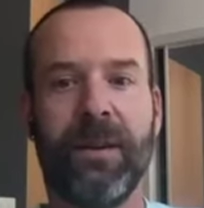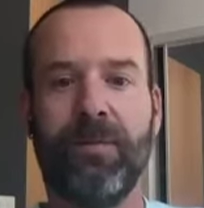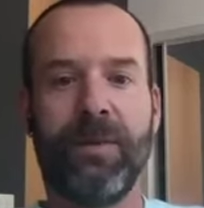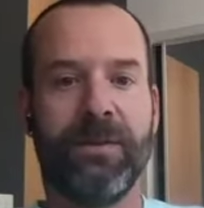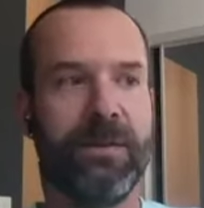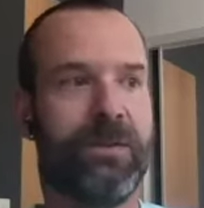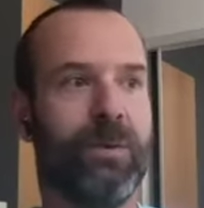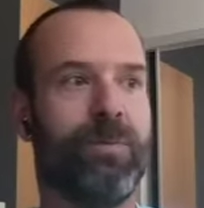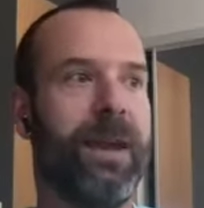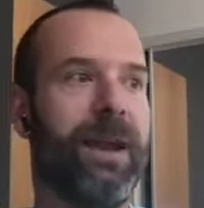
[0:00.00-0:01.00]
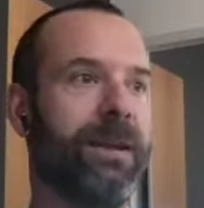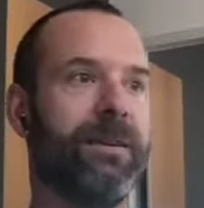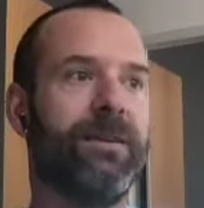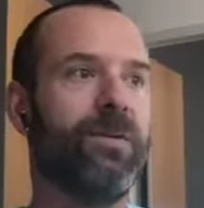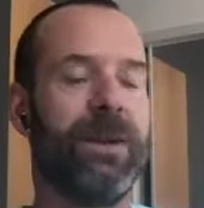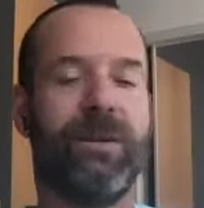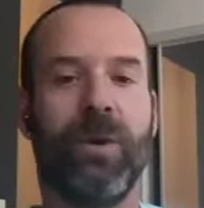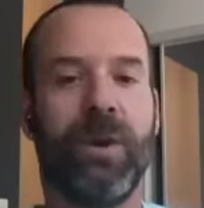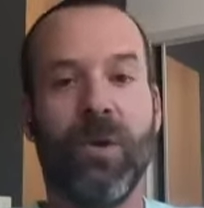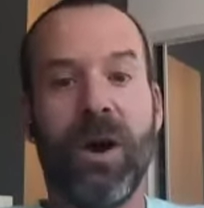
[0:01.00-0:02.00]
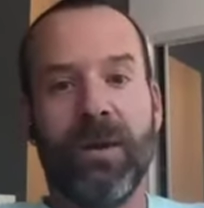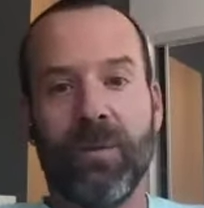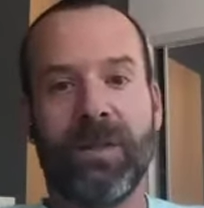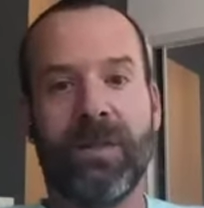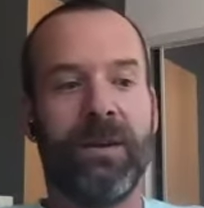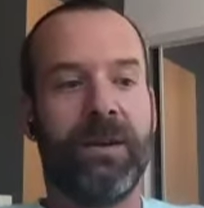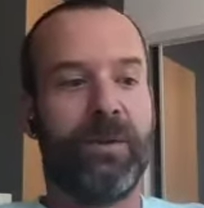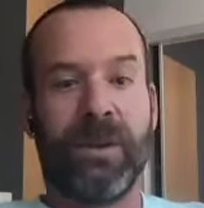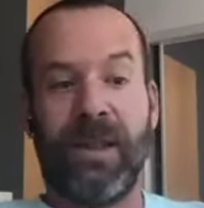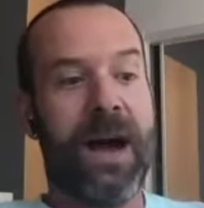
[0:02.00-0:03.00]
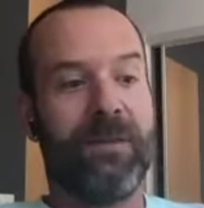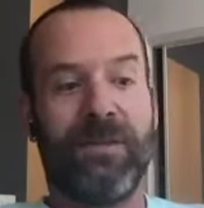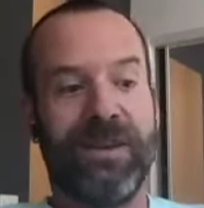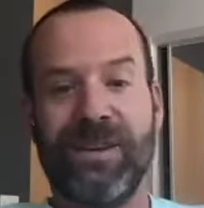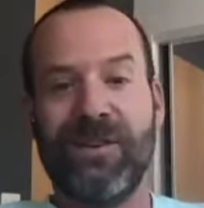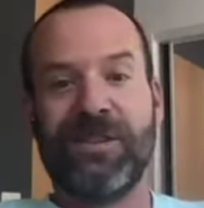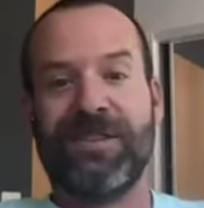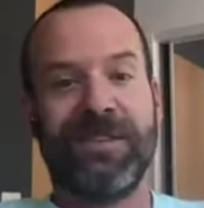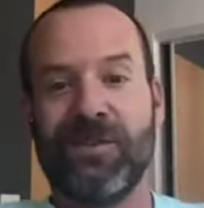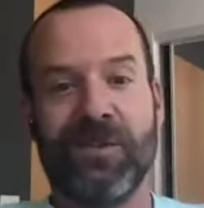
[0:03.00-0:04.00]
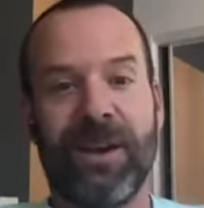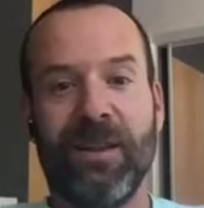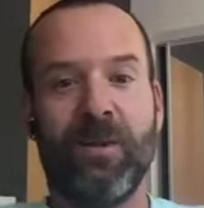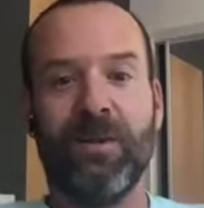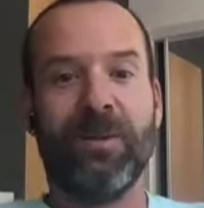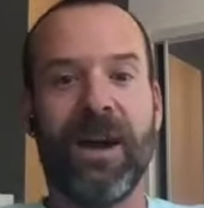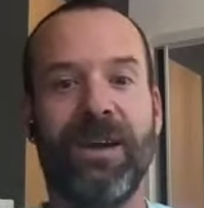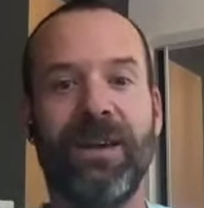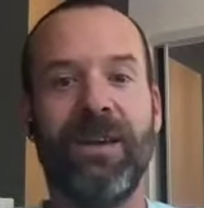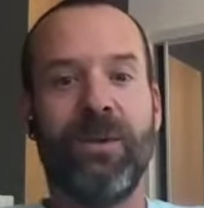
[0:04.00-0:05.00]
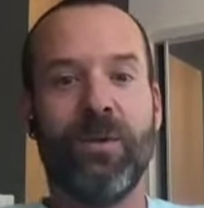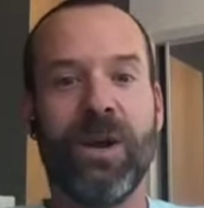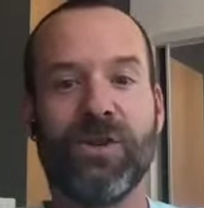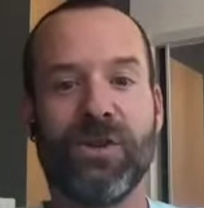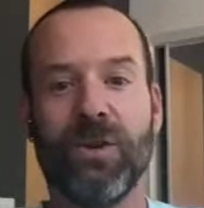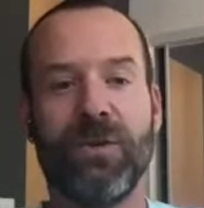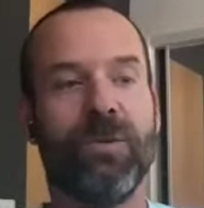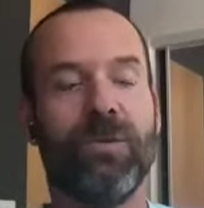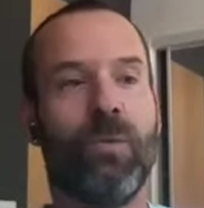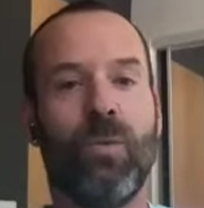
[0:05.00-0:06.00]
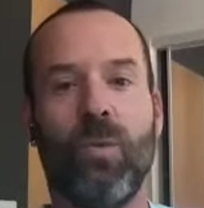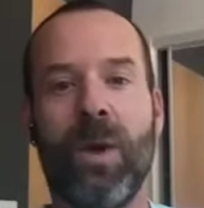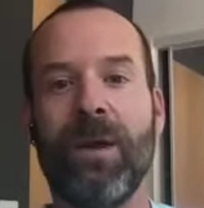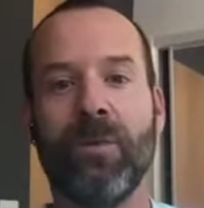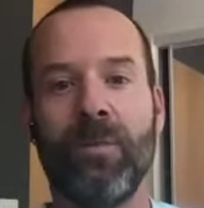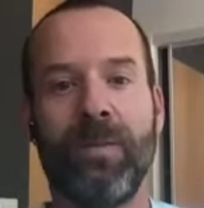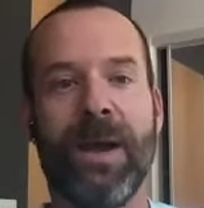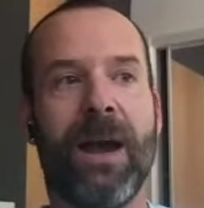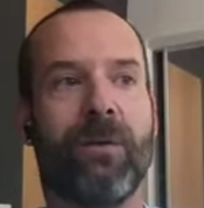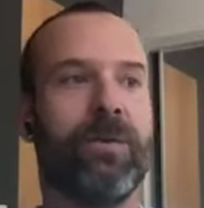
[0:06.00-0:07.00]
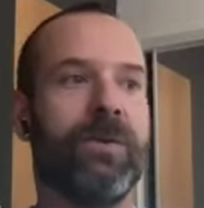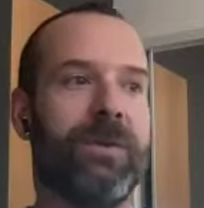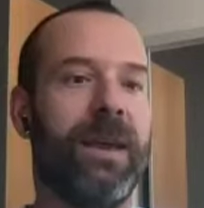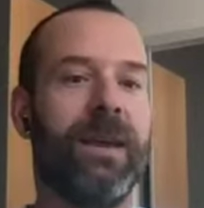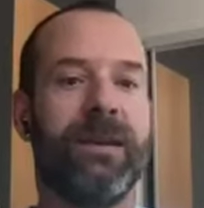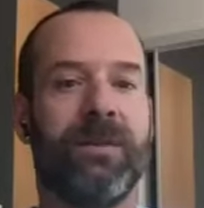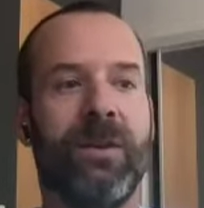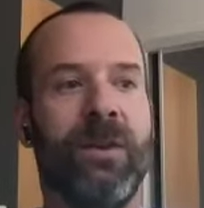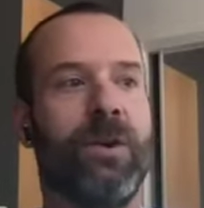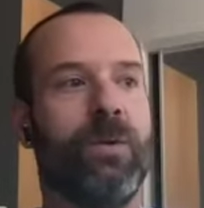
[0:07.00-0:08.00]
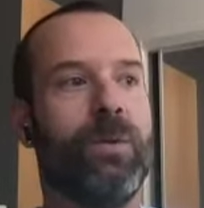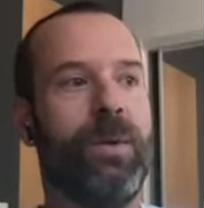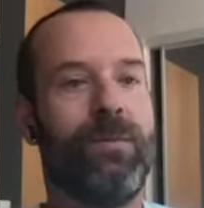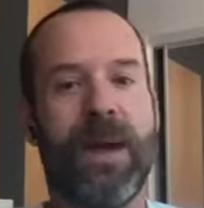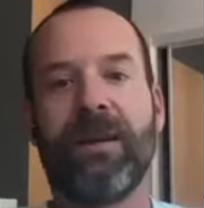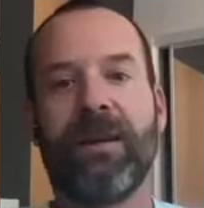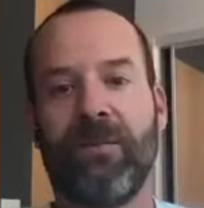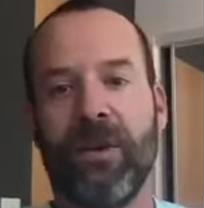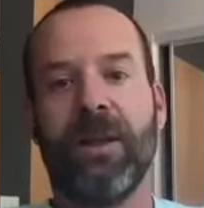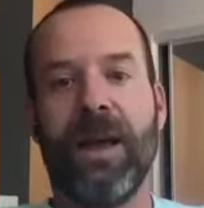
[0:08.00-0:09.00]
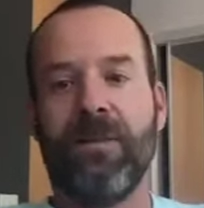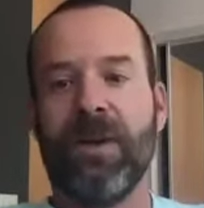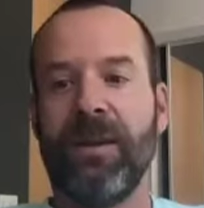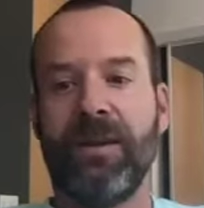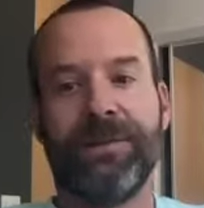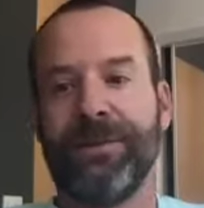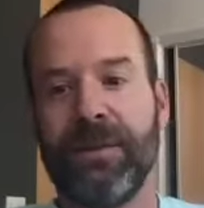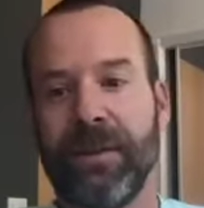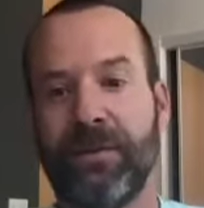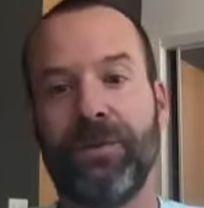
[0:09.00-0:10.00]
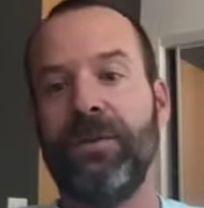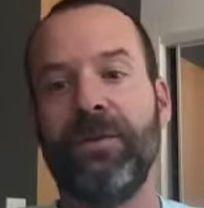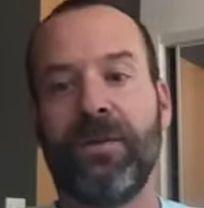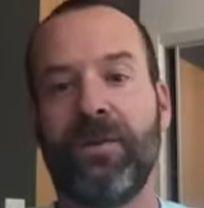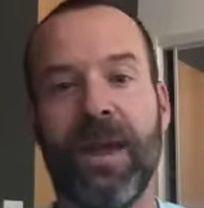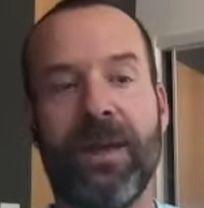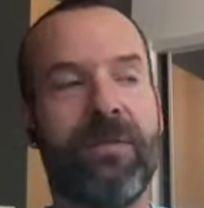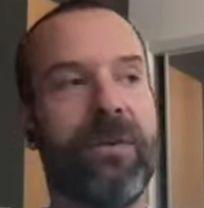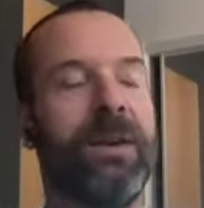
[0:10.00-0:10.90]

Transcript: business, we're planning into 2021 with a lot of contingencies, right? Like we're not sure when we'll be back. What we're saying is we'll be back in front of live audiences as soon as it's safe.